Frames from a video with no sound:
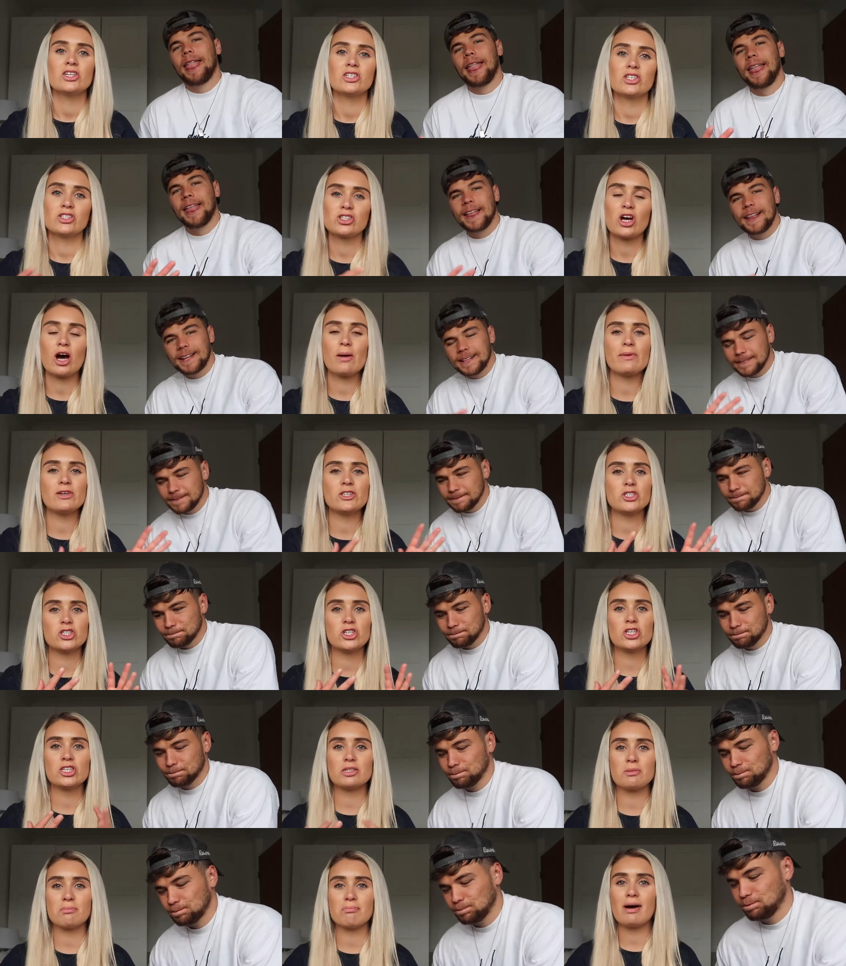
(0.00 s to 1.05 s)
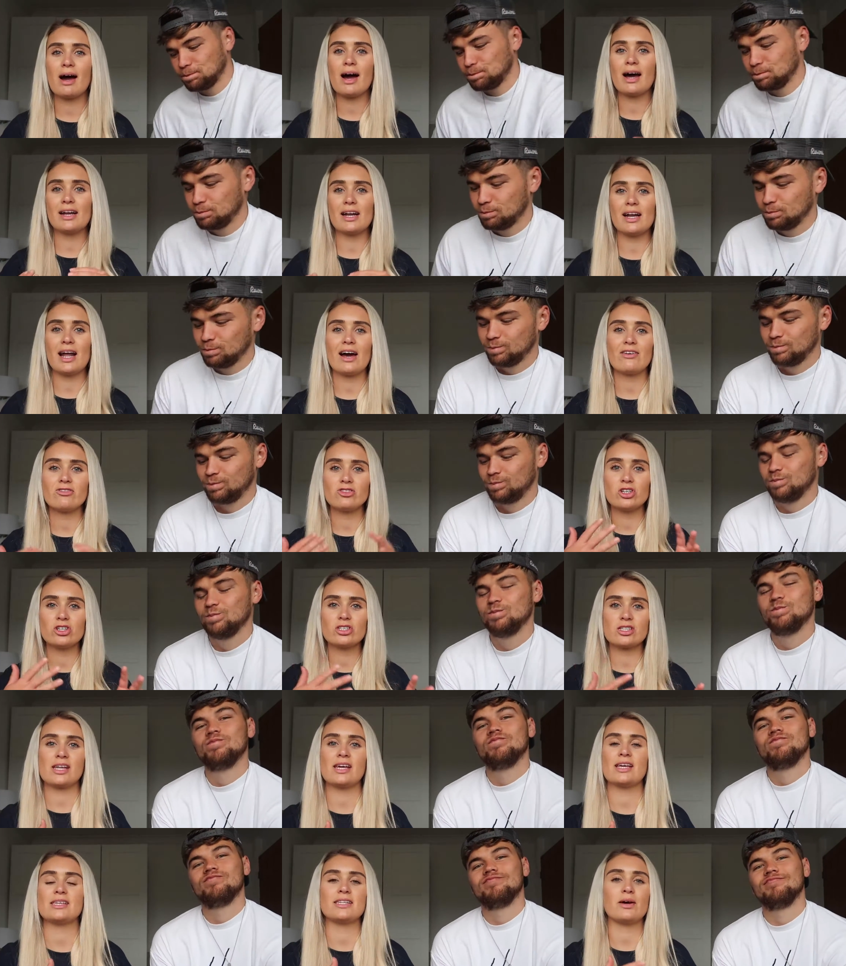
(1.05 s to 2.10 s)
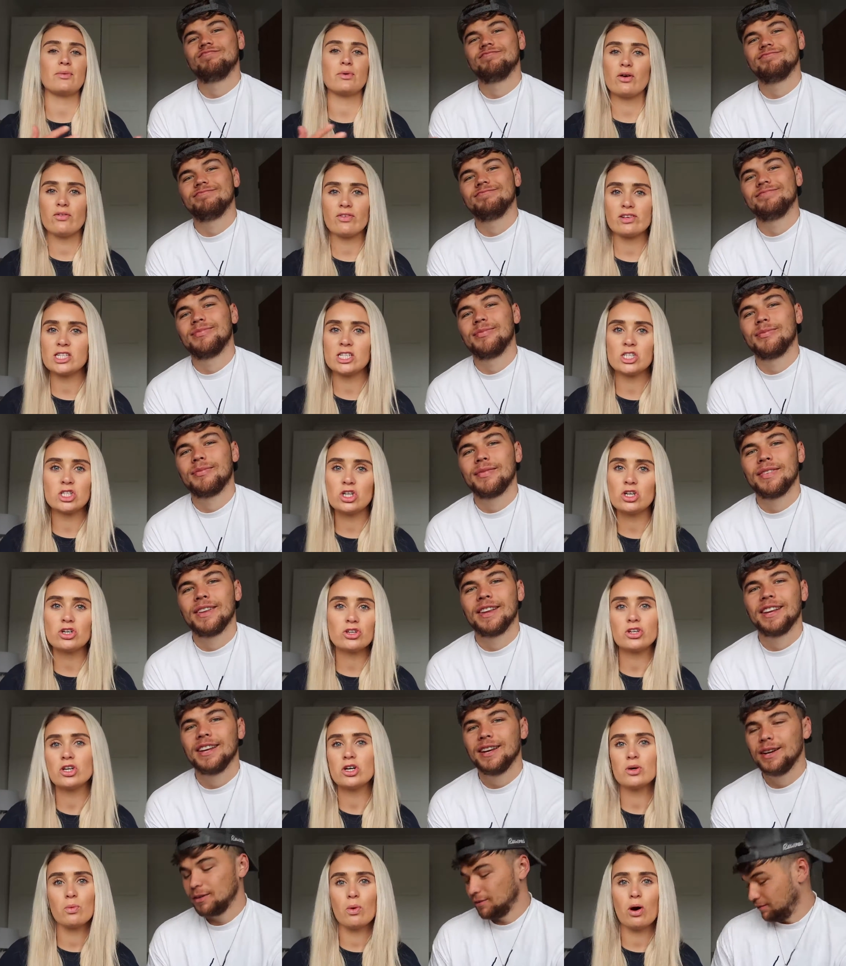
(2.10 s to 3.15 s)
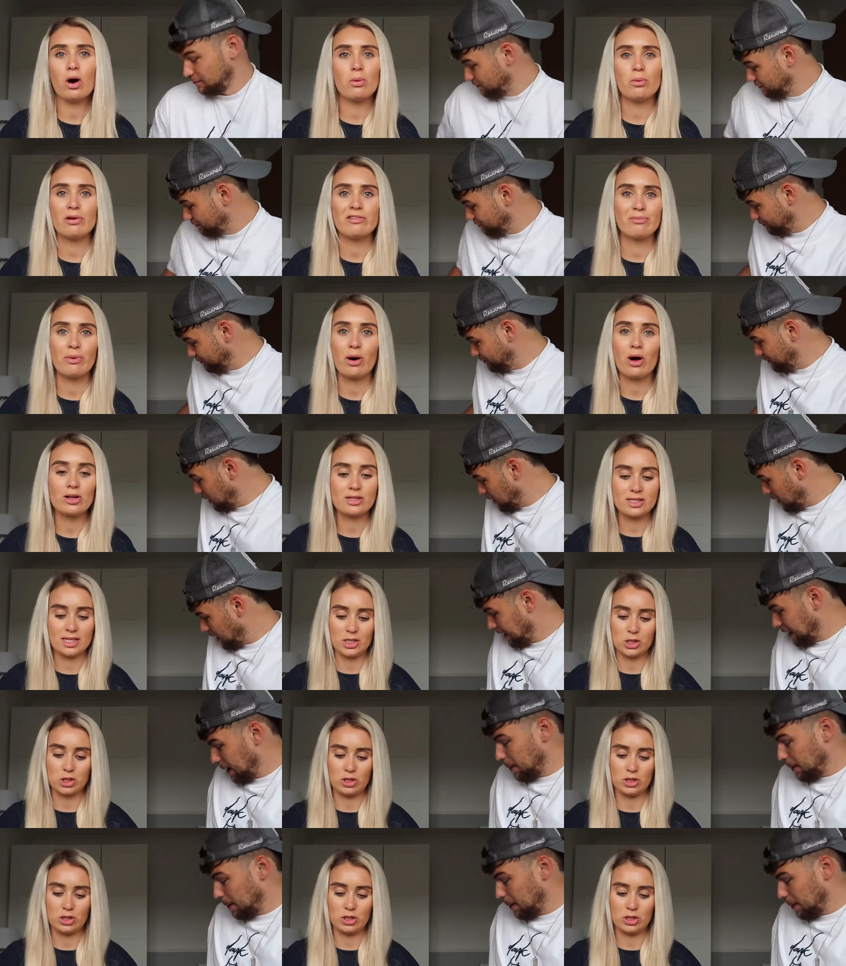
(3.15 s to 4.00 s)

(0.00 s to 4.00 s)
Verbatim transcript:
Speaker 1: So Tommy's chosen mine and I've chosen his. Now we obviously don't know what we've bought